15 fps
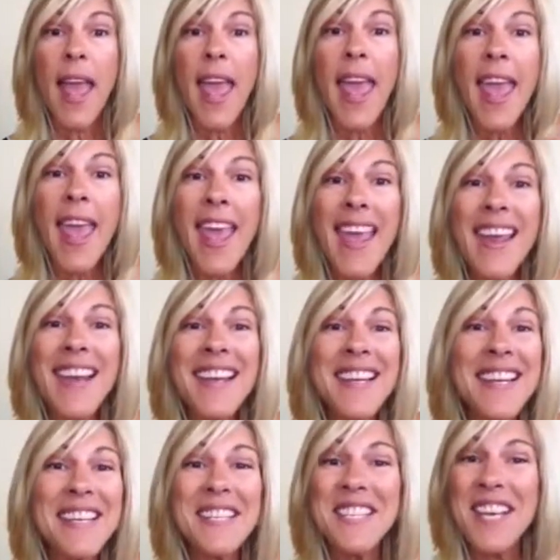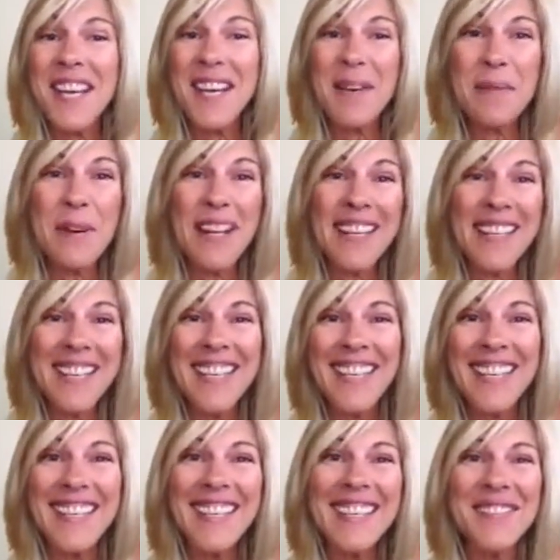Hey, Linda,
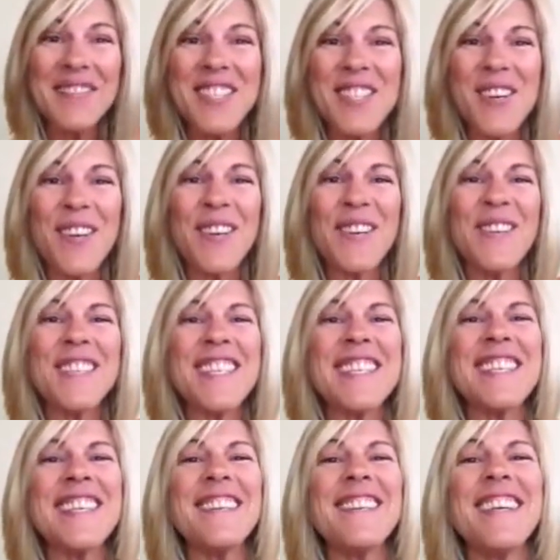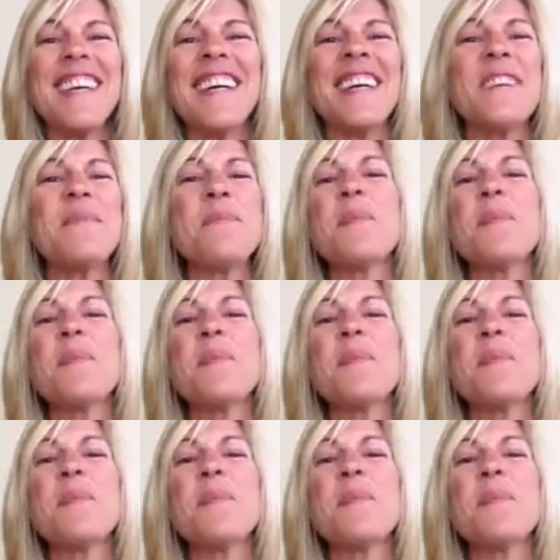welcome. So cool to see you here.